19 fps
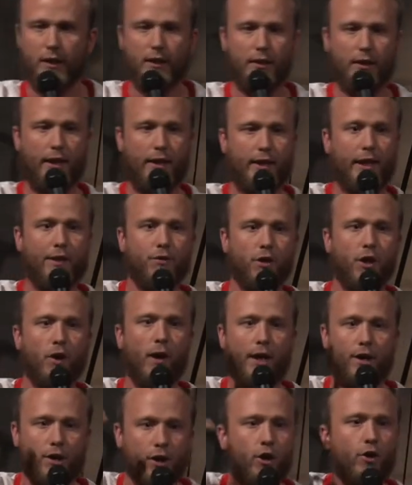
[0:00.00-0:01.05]
like even though
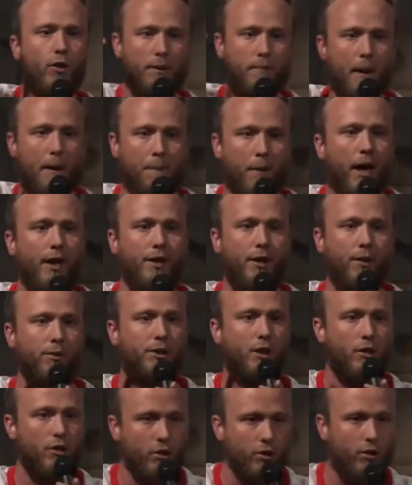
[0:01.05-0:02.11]
I knew in my mind there was
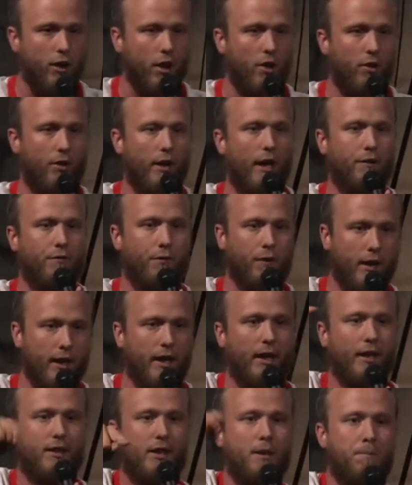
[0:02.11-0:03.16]
a new code, I'd forget,
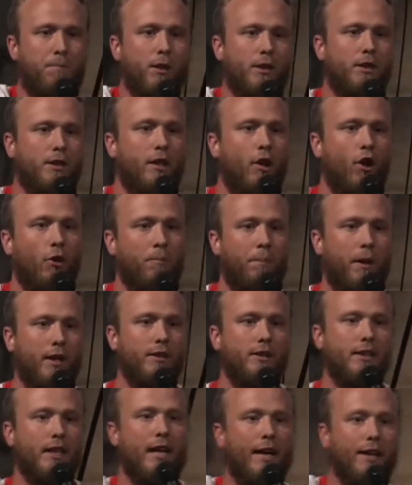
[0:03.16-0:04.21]
I'd keep pressing the old
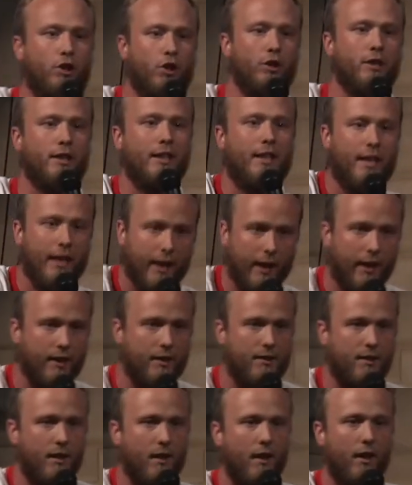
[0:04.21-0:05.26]
buttons, and I couldn't
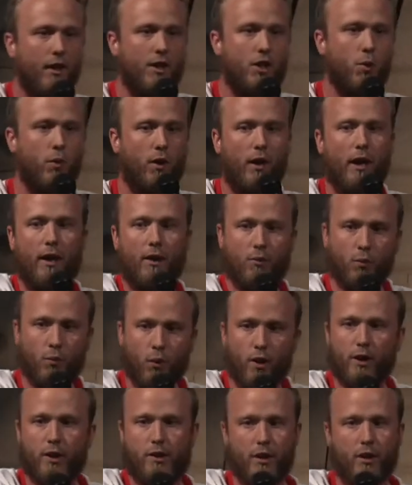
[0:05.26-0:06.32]
get to where I
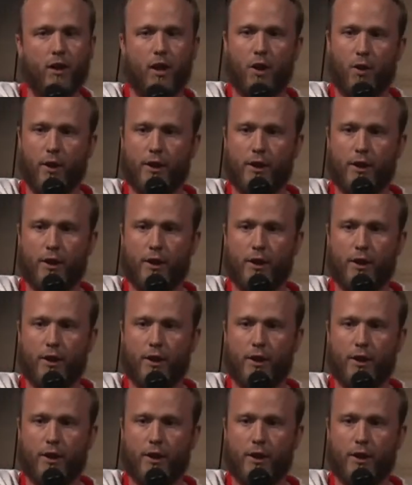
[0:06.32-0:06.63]
wanted to go.